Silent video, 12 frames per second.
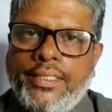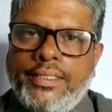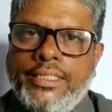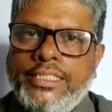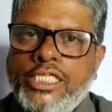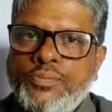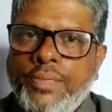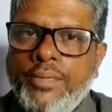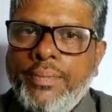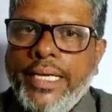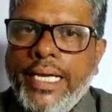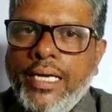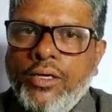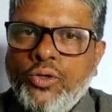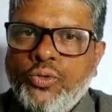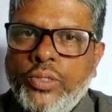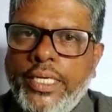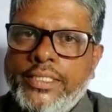The chest pain began
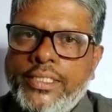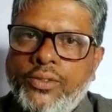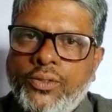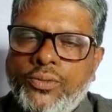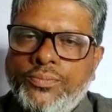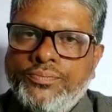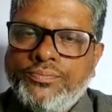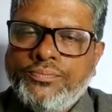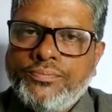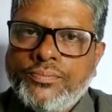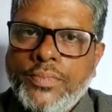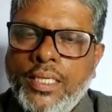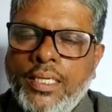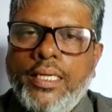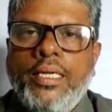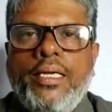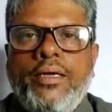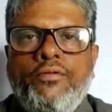2 days ago,
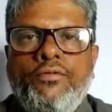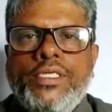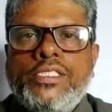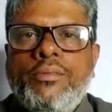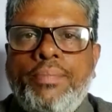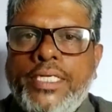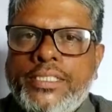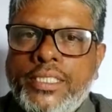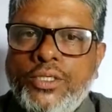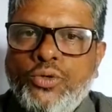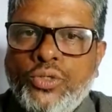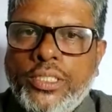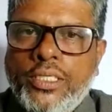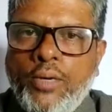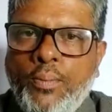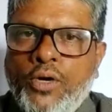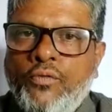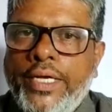which the patient noted
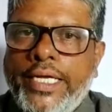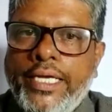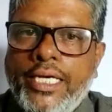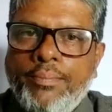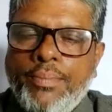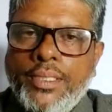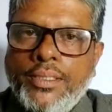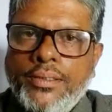upon waking up.